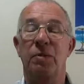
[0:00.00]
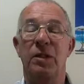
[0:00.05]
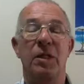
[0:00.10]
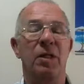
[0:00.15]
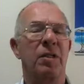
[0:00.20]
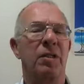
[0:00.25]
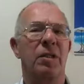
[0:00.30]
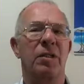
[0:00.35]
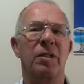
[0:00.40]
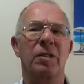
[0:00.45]
I
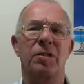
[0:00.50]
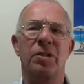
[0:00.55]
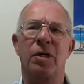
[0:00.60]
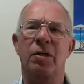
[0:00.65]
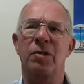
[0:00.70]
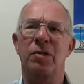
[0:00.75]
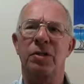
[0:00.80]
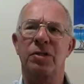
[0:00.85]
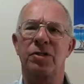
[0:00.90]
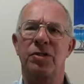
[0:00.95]
think the
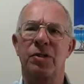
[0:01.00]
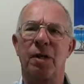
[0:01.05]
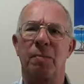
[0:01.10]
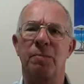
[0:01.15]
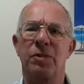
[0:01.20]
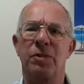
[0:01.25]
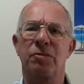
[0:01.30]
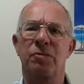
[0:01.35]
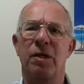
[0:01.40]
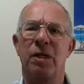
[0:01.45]
total sum
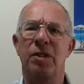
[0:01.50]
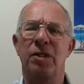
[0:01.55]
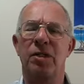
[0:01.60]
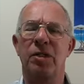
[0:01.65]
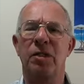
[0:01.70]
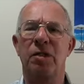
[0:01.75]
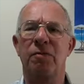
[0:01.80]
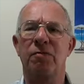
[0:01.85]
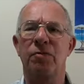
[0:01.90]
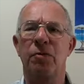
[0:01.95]
is around
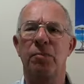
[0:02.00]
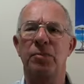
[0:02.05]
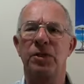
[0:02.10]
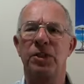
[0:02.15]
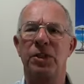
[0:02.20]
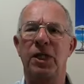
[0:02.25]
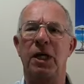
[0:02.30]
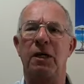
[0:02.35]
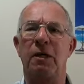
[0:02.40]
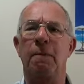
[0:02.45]

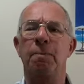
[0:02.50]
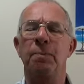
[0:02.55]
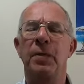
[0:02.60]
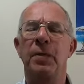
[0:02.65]
34%.